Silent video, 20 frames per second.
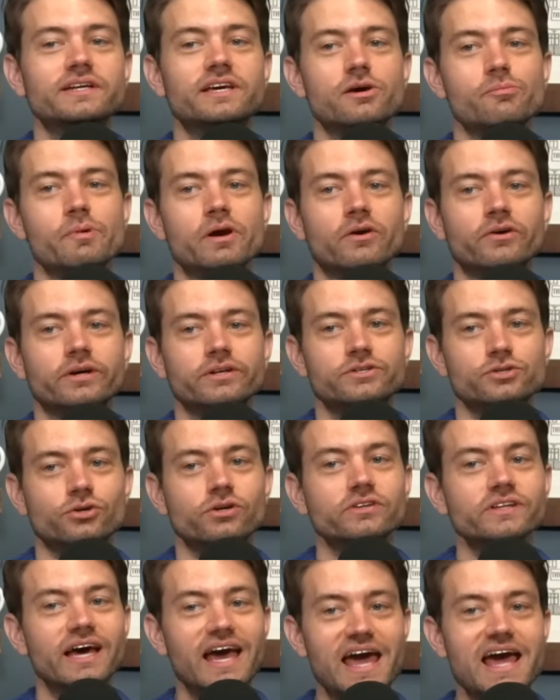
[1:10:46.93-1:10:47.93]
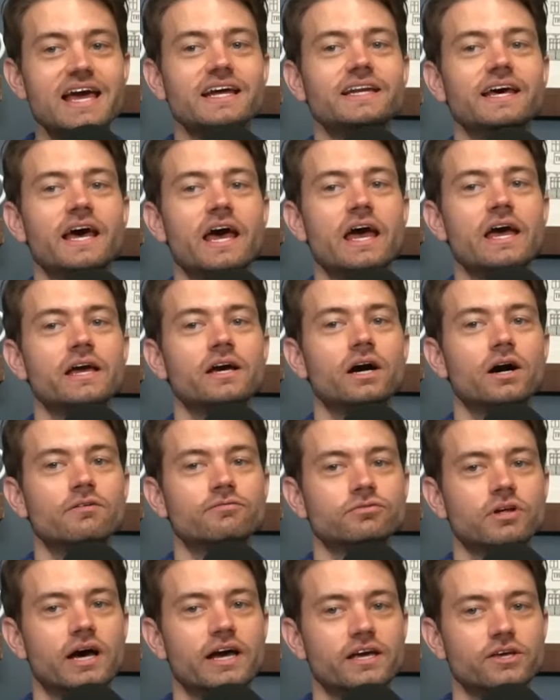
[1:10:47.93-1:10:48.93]
did get married during the heyday
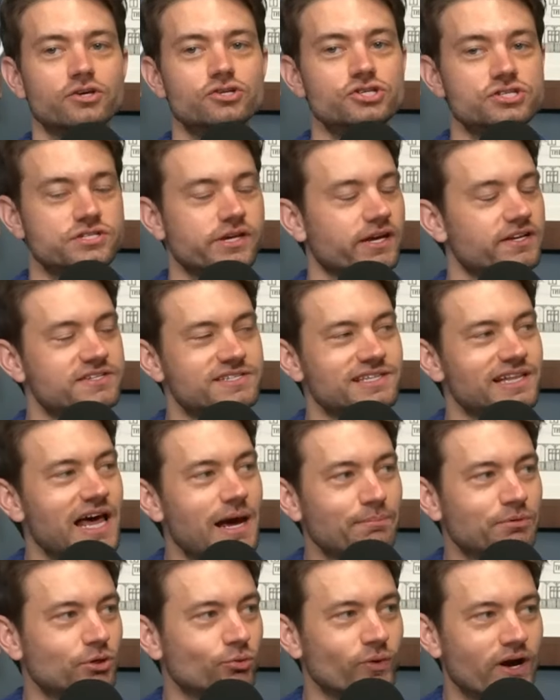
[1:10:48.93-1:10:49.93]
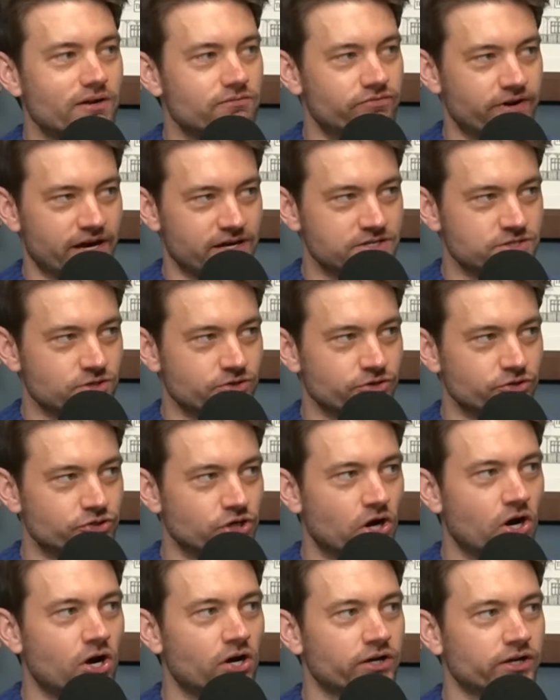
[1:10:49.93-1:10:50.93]
of like, you just like slapped a red vest on
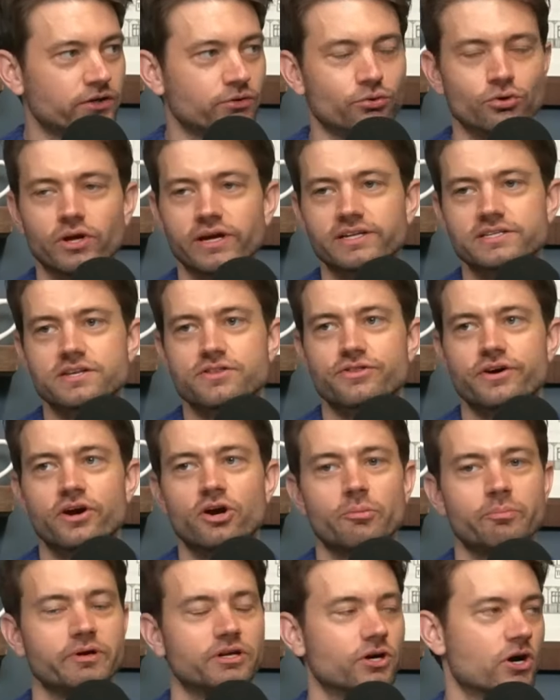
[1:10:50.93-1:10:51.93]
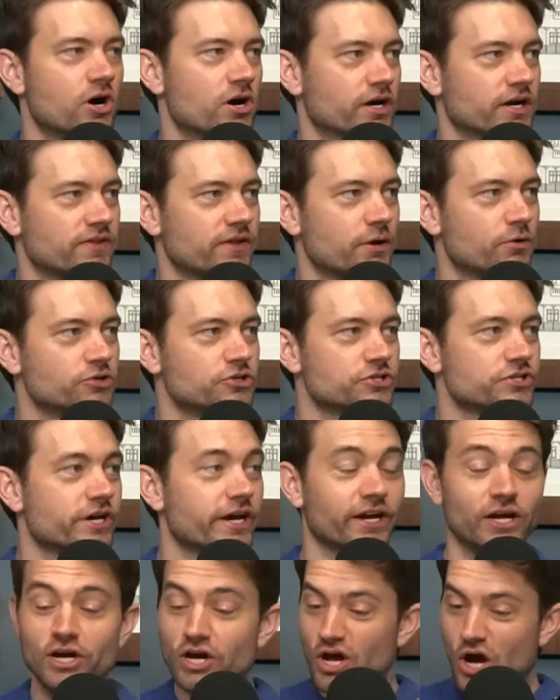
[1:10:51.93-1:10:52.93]
your dog and you were like, it's a therapy dog. And they were just
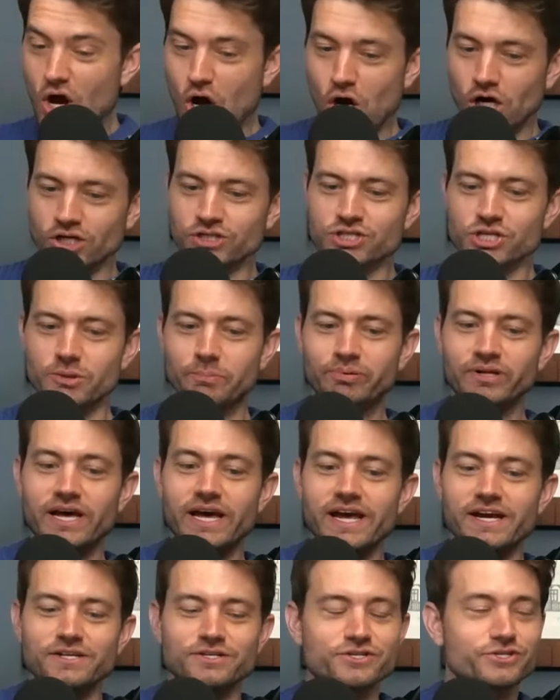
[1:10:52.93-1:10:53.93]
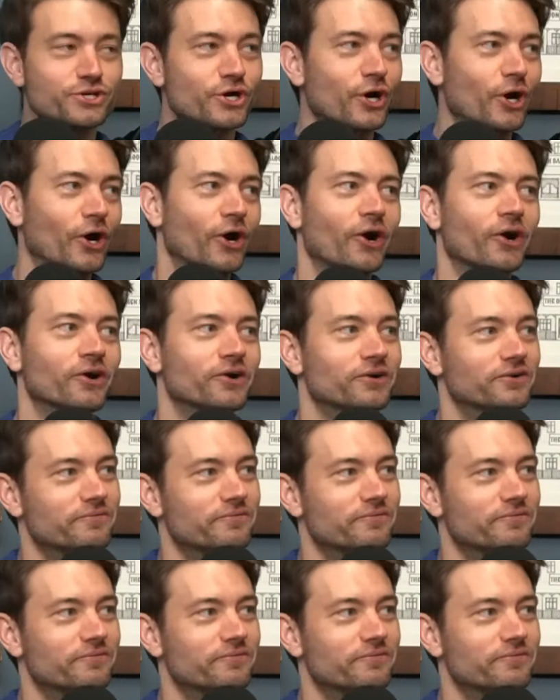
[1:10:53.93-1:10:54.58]
like, onto the plane, sir.